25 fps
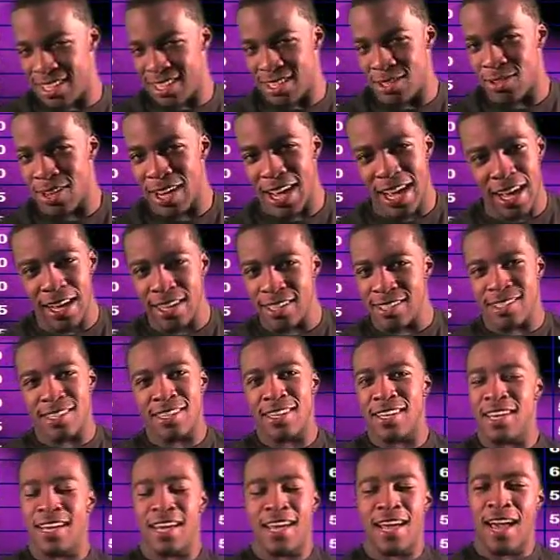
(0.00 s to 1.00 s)
You guys,
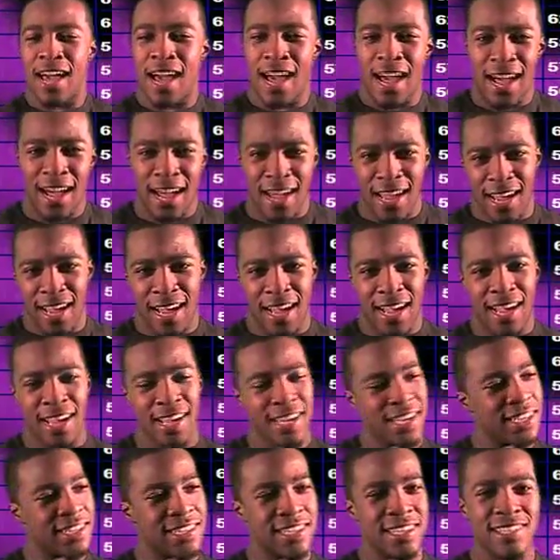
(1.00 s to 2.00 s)

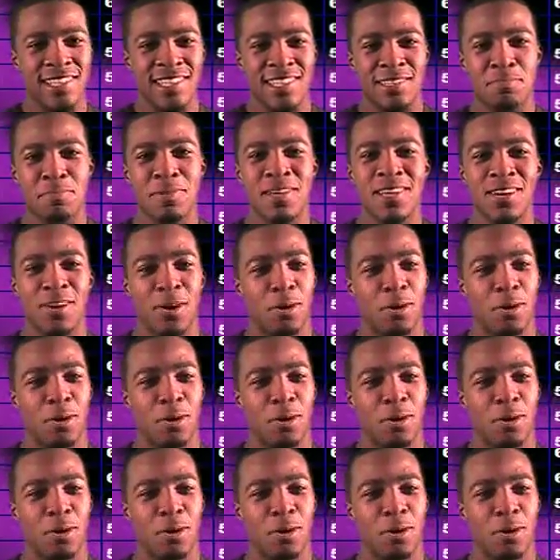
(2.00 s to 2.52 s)
is it just me,